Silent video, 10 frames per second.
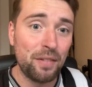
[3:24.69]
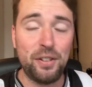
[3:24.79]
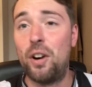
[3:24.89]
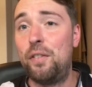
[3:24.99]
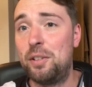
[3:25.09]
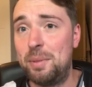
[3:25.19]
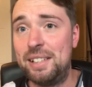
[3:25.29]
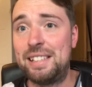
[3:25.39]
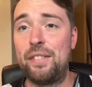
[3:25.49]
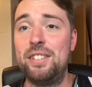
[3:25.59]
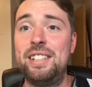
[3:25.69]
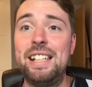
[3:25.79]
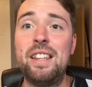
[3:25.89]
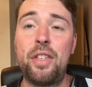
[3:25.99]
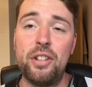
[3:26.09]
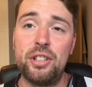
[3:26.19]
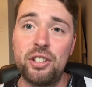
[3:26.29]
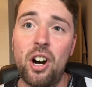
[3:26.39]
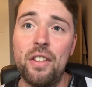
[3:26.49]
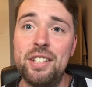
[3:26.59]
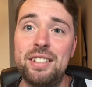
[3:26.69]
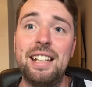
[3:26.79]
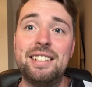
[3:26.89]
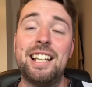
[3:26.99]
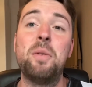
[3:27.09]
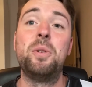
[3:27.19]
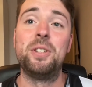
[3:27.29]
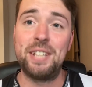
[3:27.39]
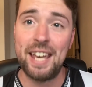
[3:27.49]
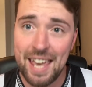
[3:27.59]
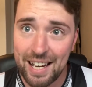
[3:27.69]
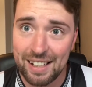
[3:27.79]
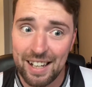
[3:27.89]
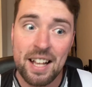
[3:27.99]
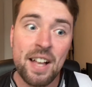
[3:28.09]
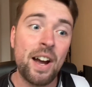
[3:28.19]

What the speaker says: if you'd offered me 17th at the start of the season, I would have taken it.